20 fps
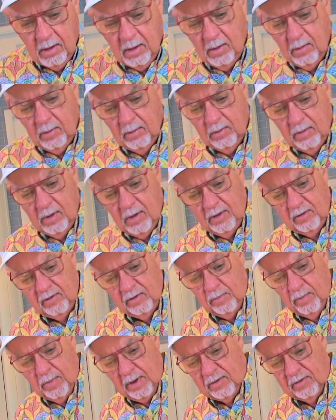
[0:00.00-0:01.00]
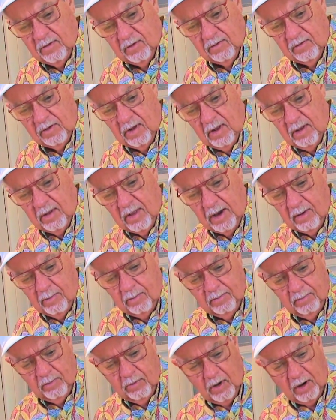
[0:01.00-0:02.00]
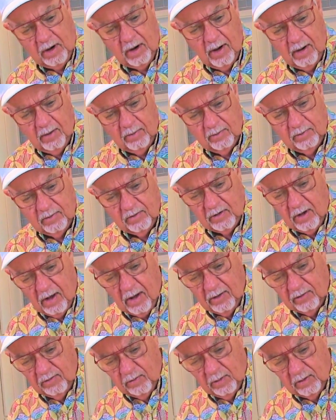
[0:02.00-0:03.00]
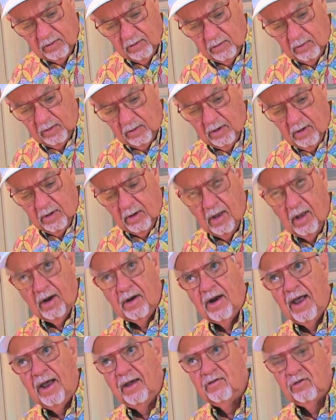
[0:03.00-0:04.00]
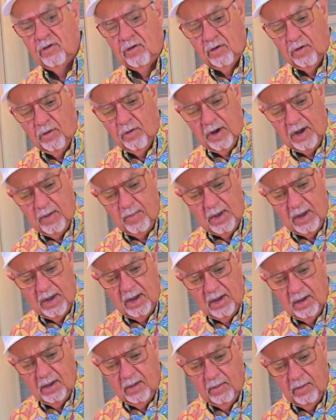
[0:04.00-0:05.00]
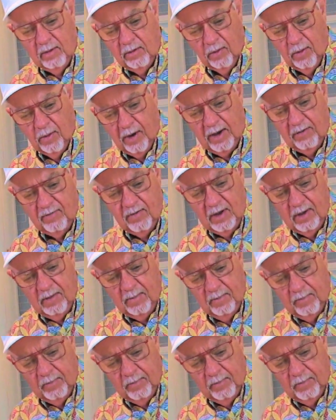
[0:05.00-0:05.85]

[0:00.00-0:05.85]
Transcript: on this. Mix this in. That'll thicken our sauce with a nice creamy gravy.